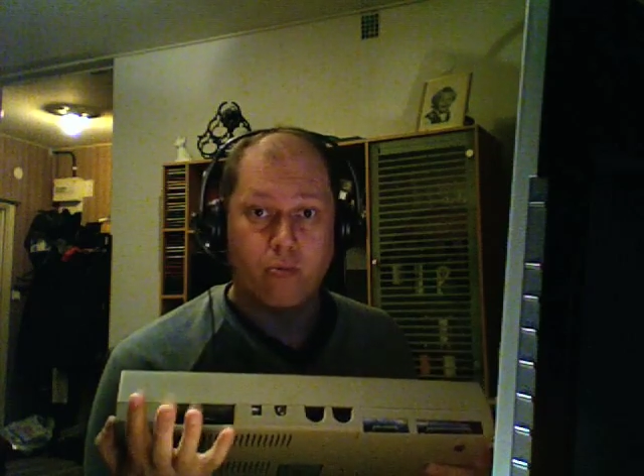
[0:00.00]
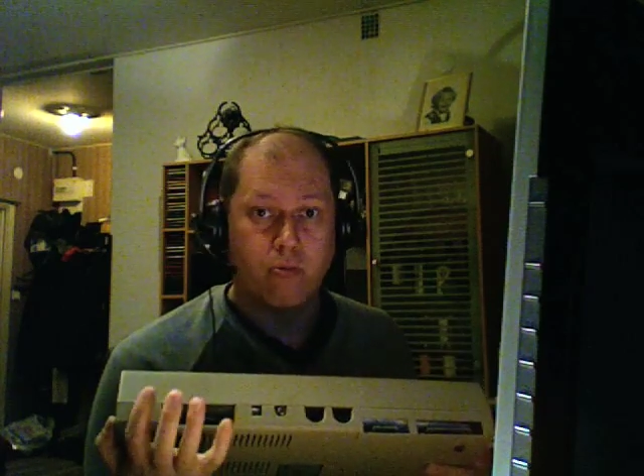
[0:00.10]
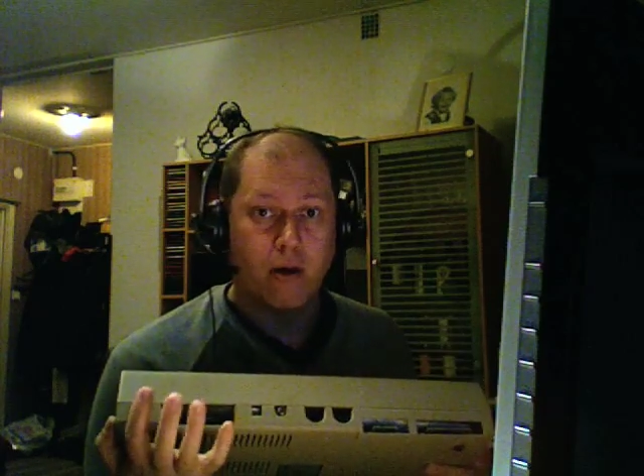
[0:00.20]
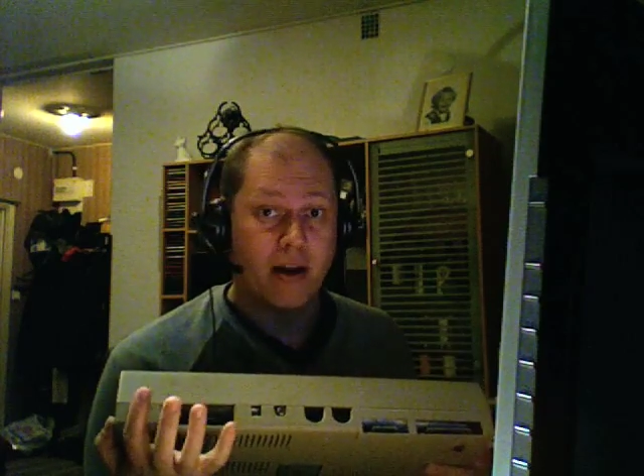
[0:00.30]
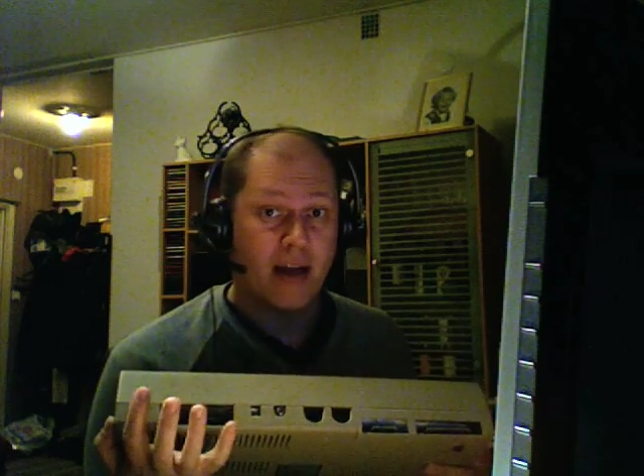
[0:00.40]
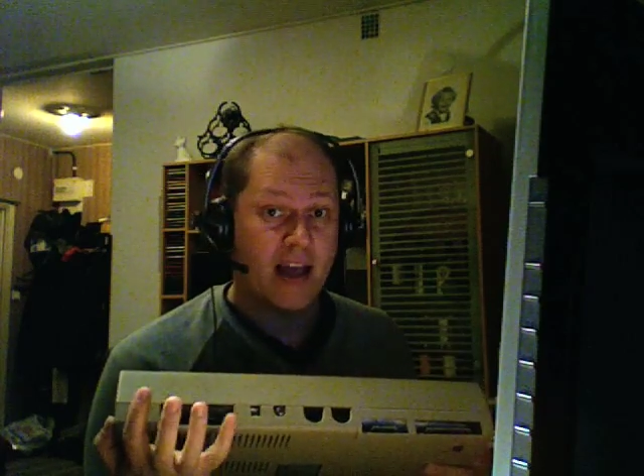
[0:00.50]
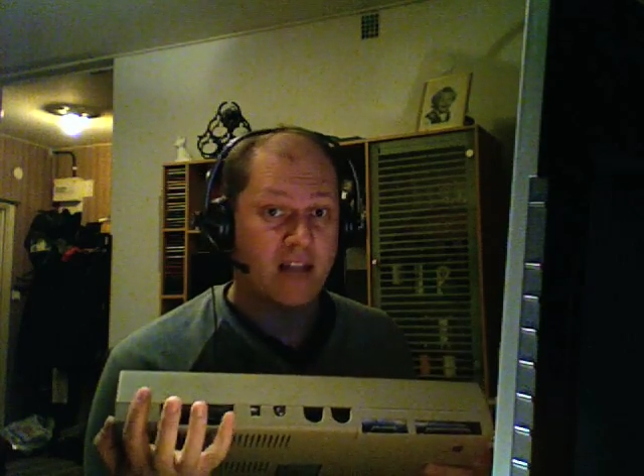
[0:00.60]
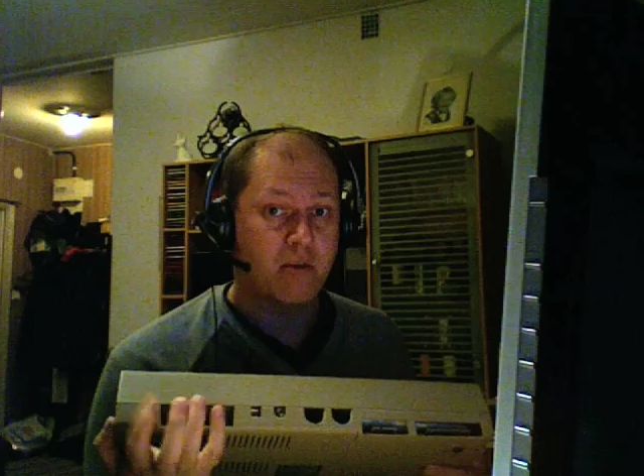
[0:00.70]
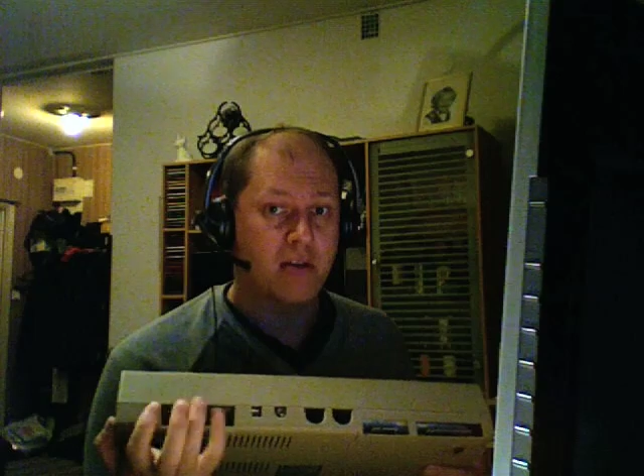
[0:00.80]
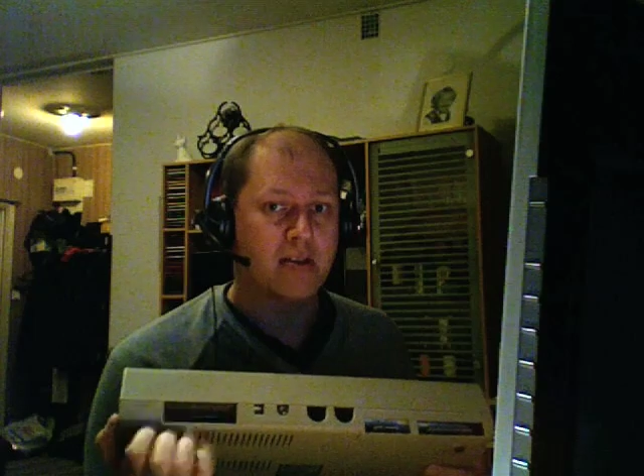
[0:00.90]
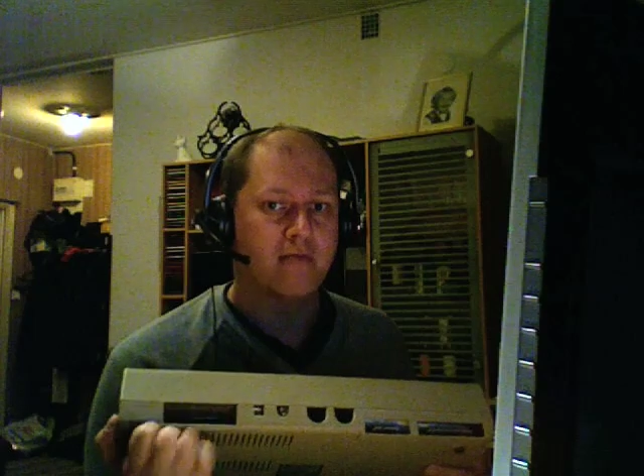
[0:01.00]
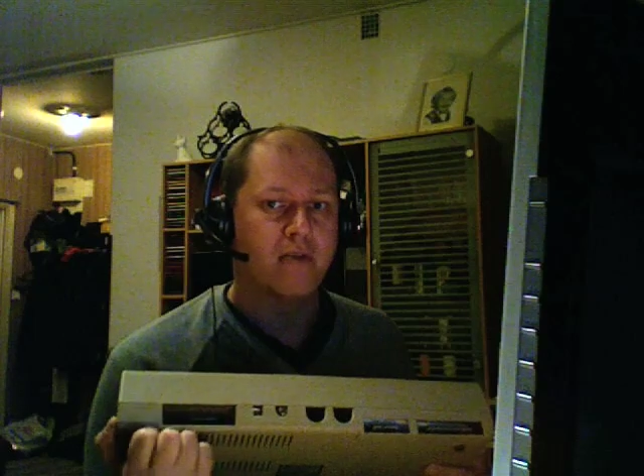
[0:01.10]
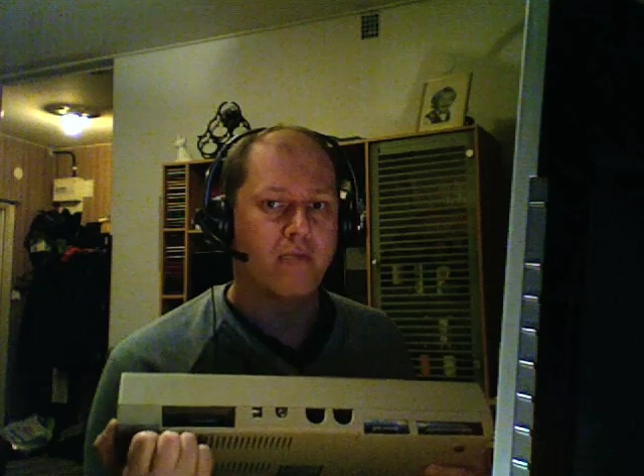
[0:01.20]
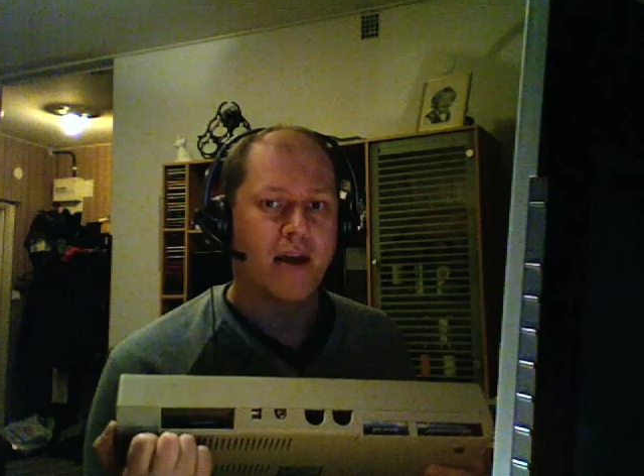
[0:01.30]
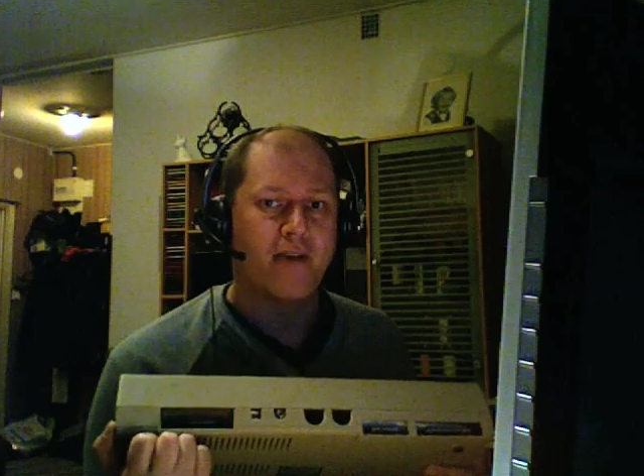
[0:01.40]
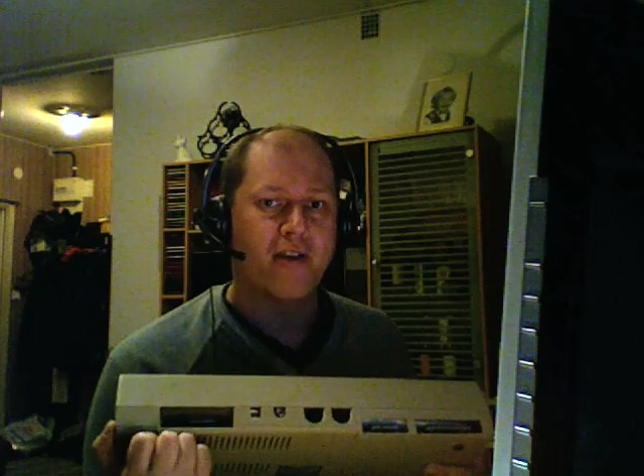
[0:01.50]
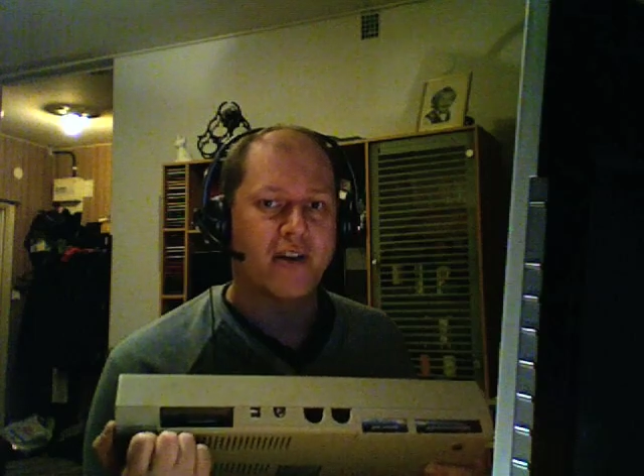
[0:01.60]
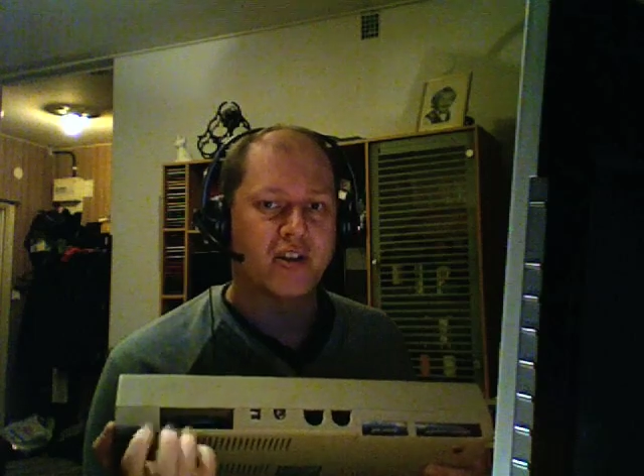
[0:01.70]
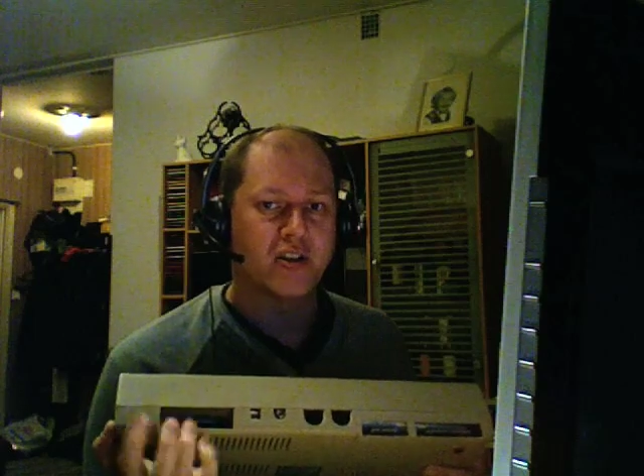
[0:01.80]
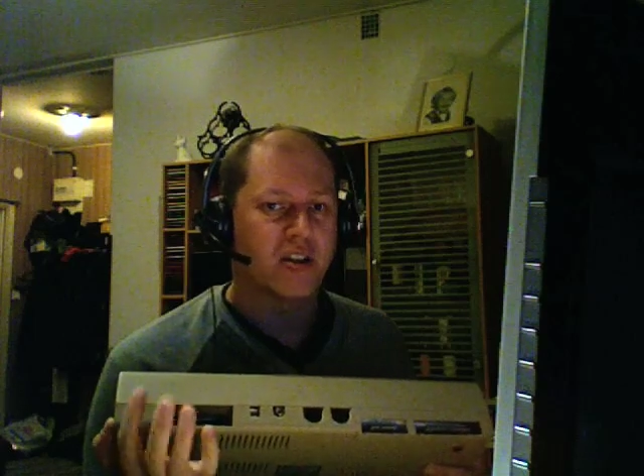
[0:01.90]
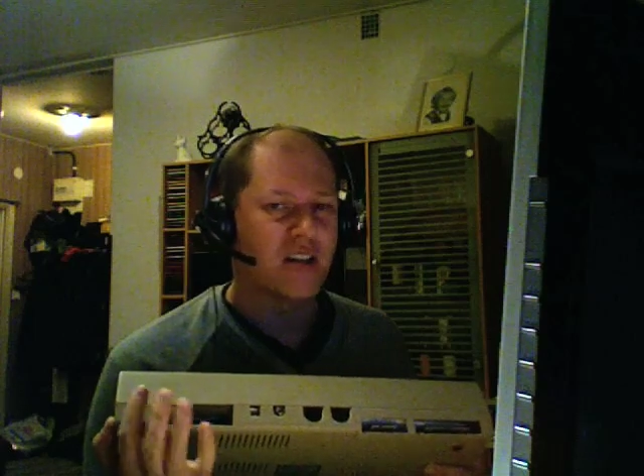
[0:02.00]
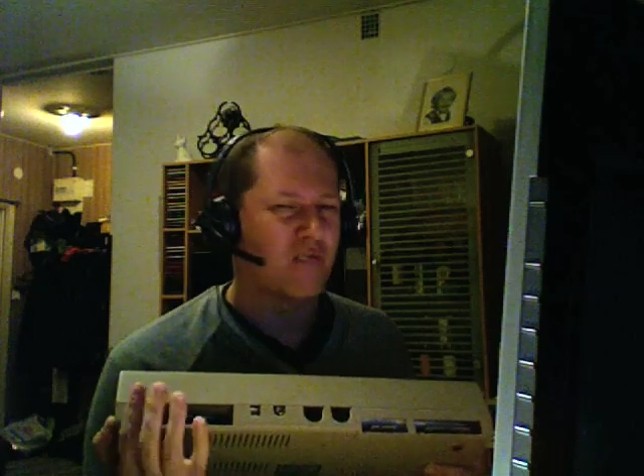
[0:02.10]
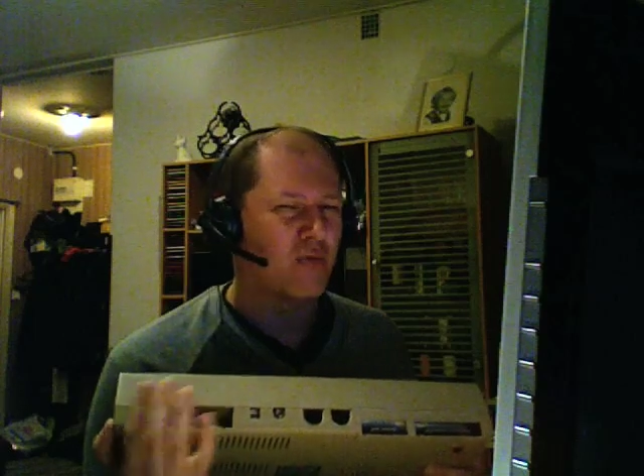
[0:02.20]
very expensive to manufacture, so there